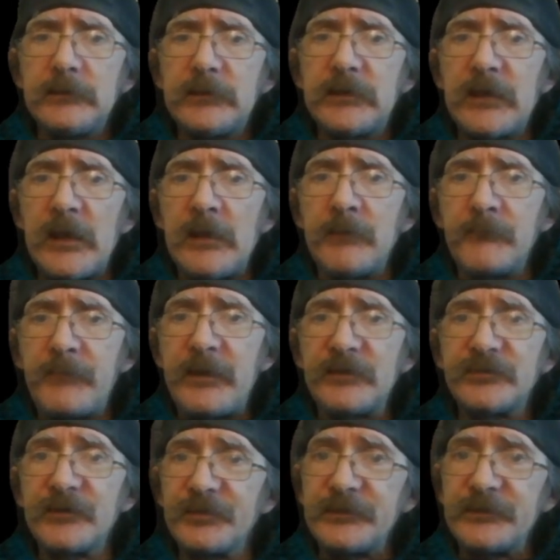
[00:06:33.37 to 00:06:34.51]
can
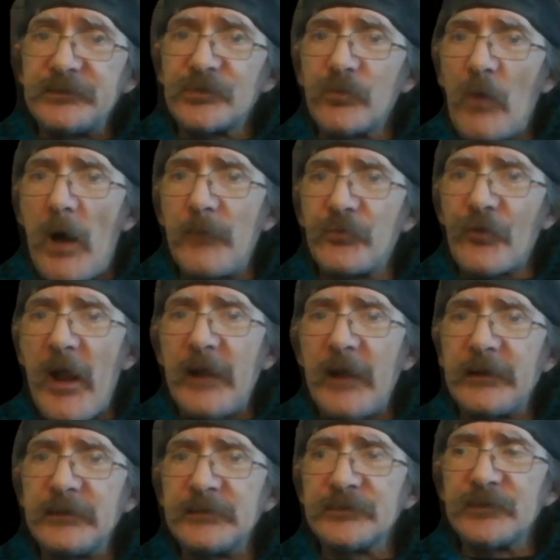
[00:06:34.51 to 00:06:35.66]
basically swap
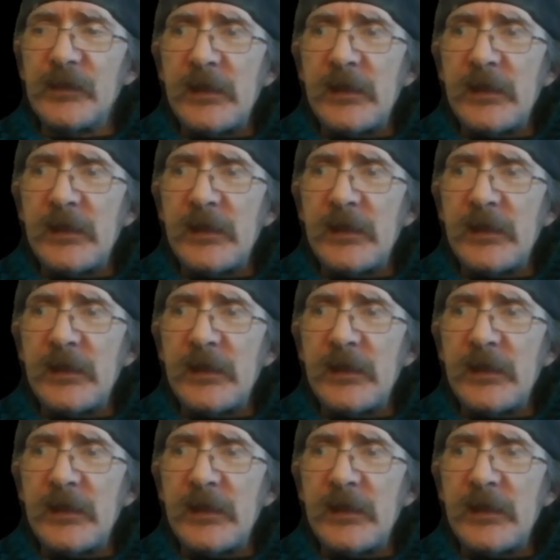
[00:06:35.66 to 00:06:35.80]
dragons